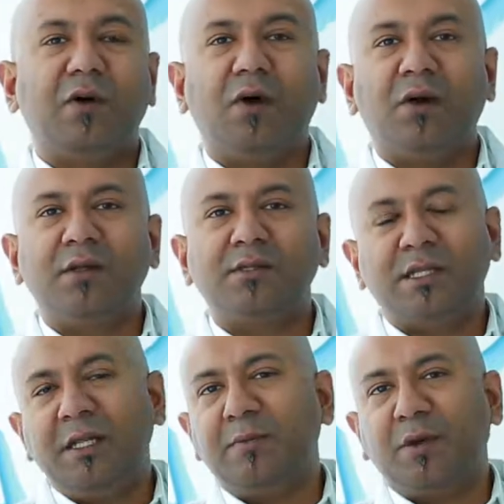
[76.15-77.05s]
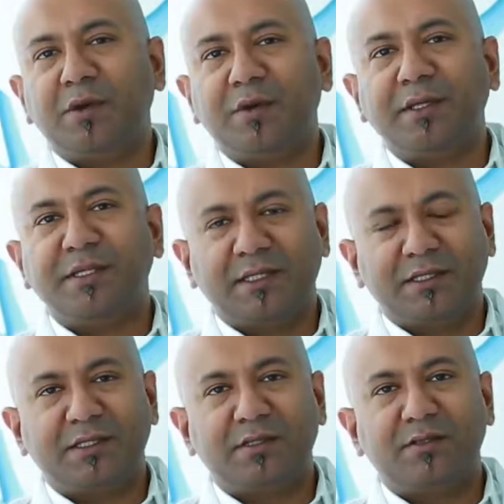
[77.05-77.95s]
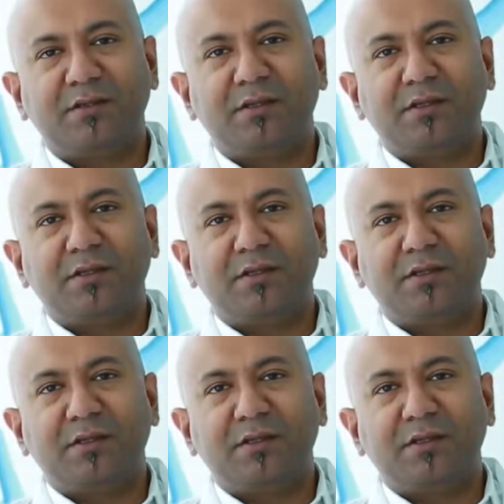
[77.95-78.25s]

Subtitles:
all sleep occurring deaths.